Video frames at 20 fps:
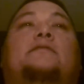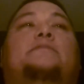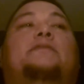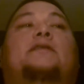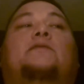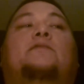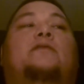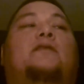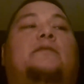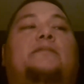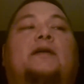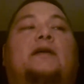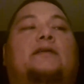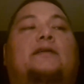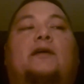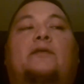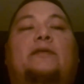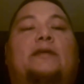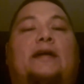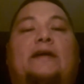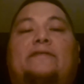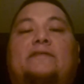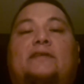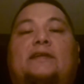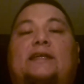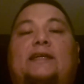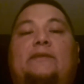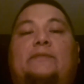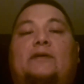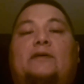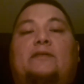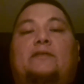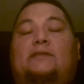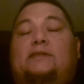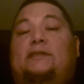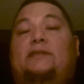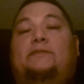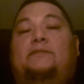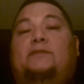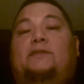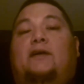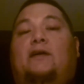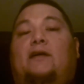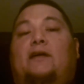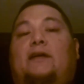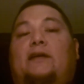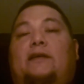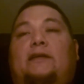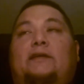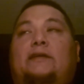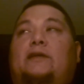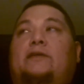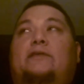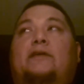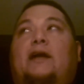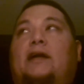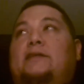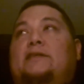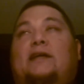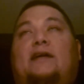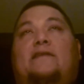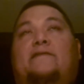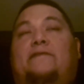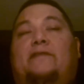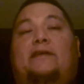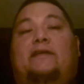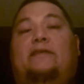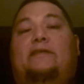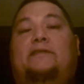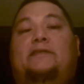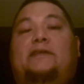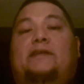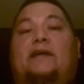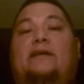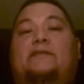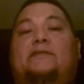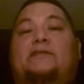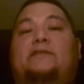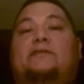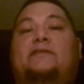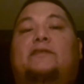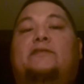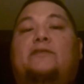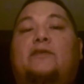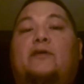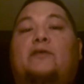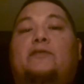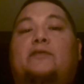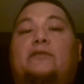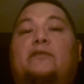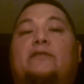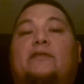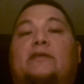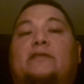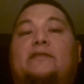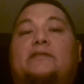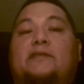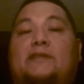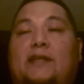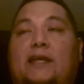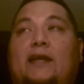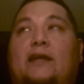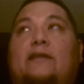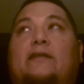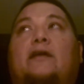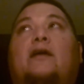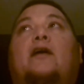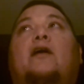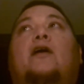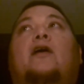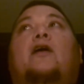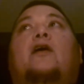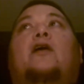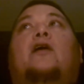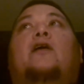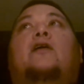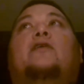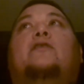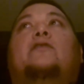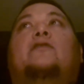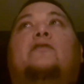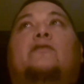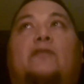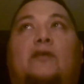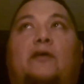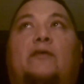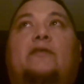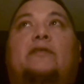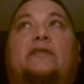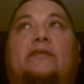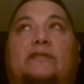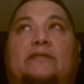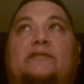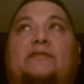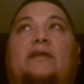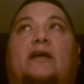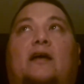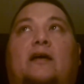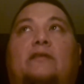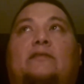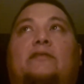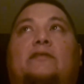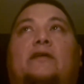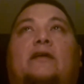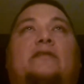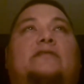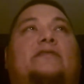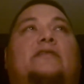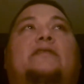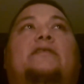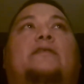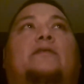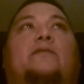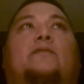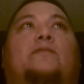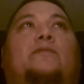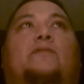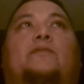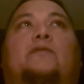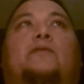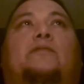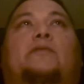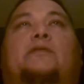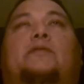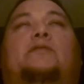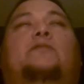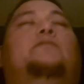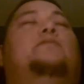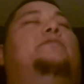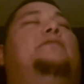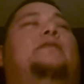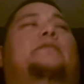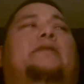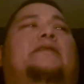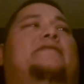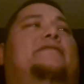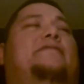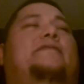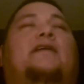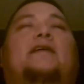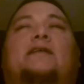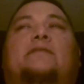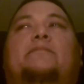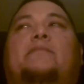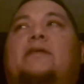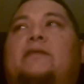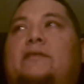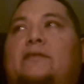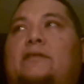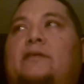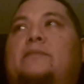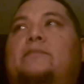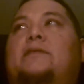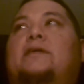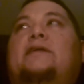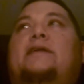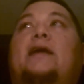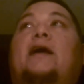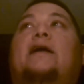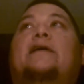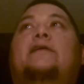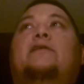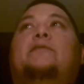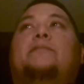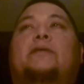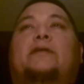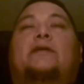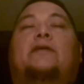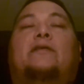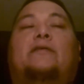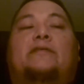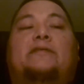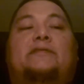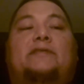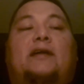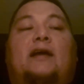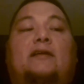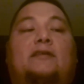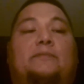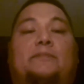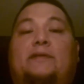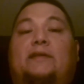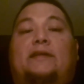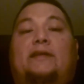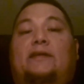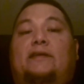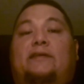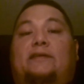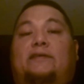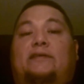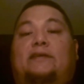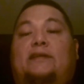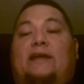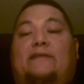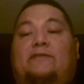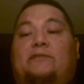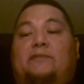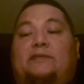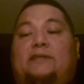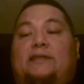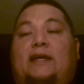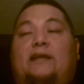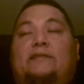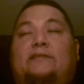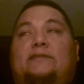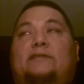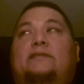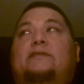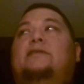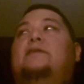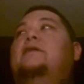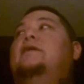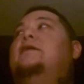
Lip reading: I'm like, well, I'm not going after chemo. I said, I'm sorry. You guys got to figure your shit out. And she's like, no, you don't understand. You're going to this doctor. And I said, well, what, are you, my fucking mother? I'm like, yeah, I know I'm going to go to this doctor, but you're going to have to reschedule it.